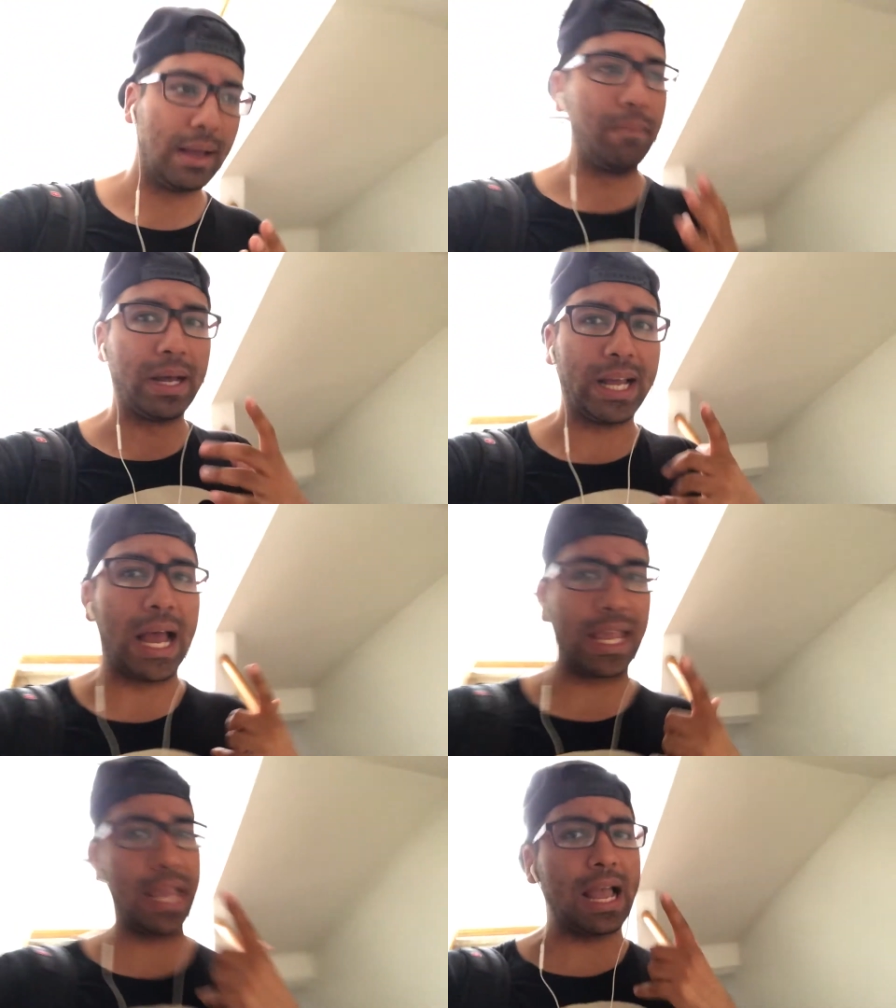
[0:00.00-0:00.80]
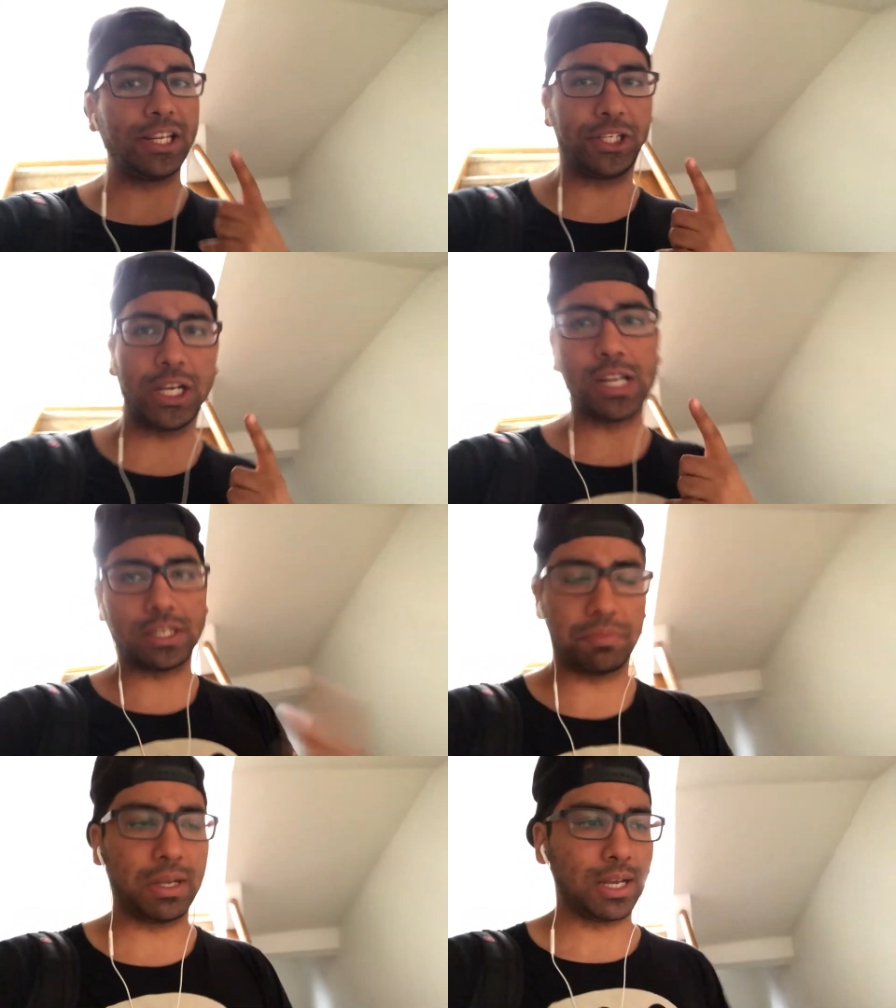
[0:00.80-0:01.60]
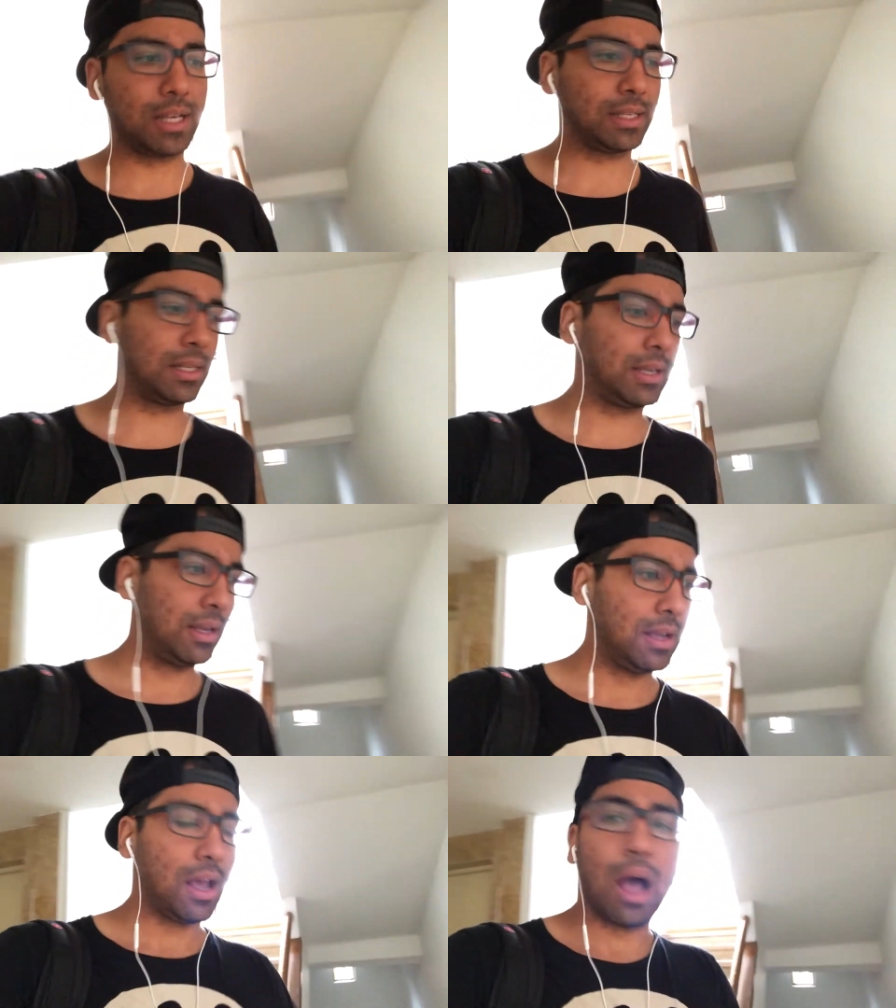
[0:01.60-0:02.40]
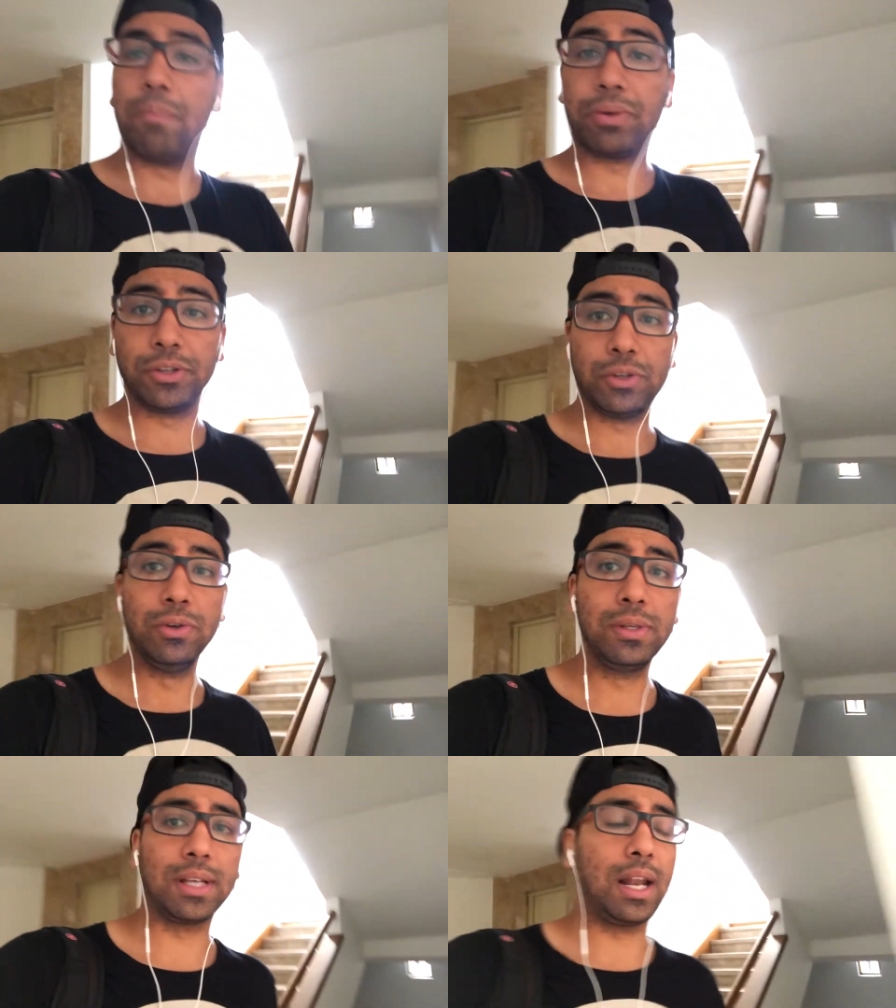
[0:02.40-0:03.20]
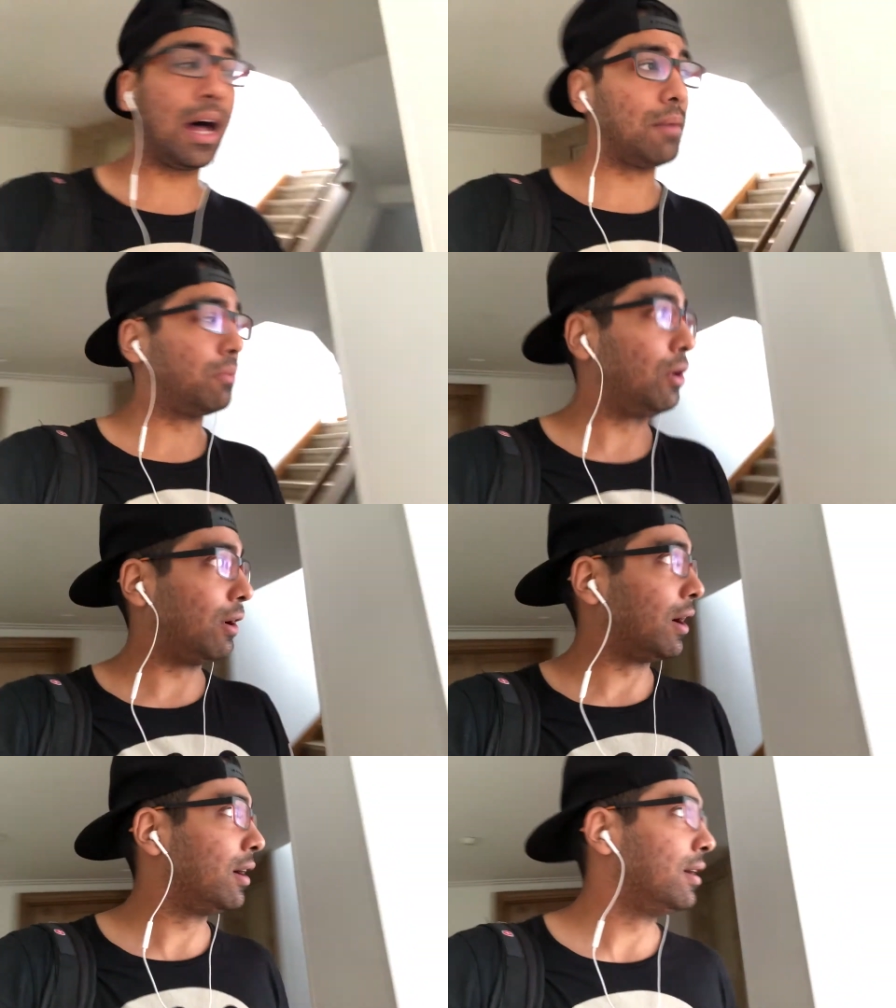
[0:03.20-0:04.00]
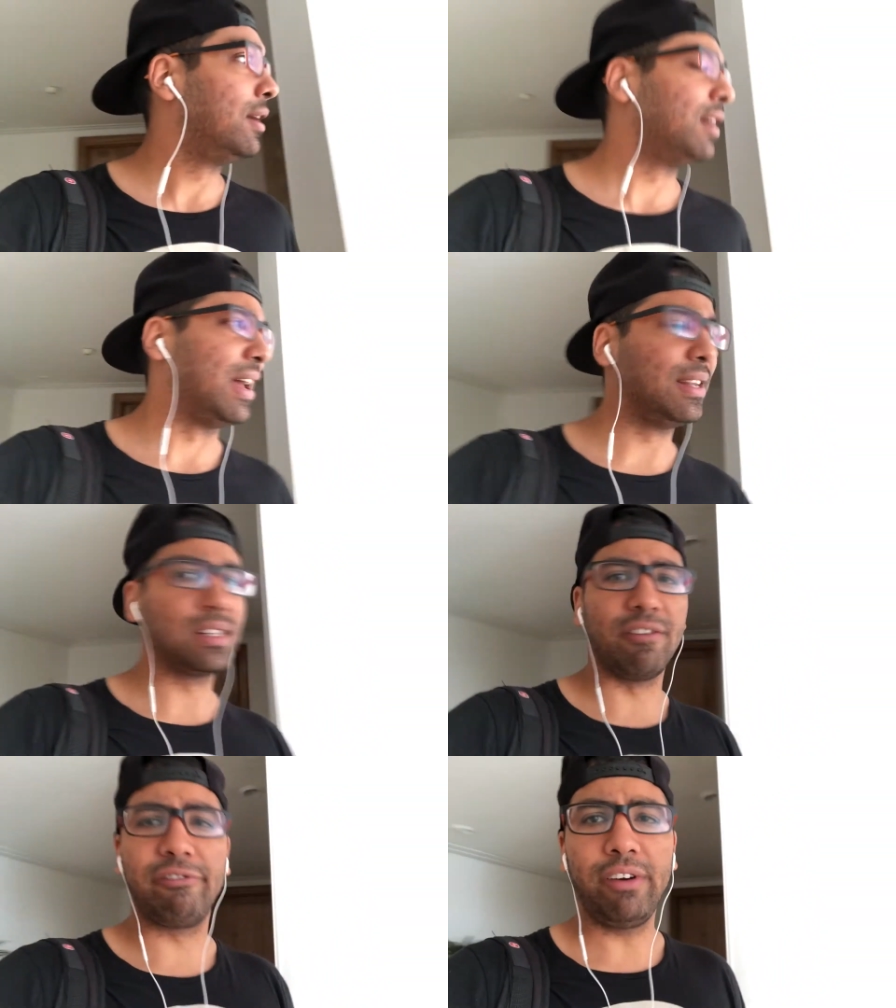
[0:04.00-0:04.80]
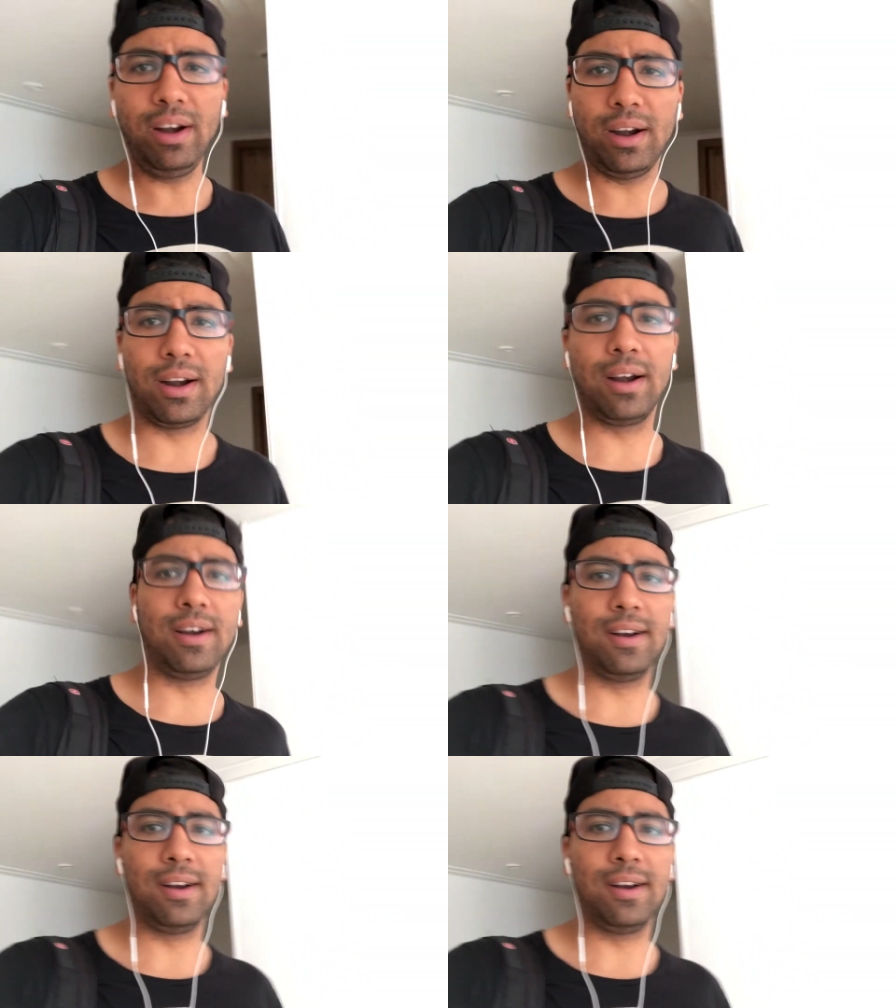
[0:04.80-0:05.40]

But I can't judge because I produce a lot more and it's unfair.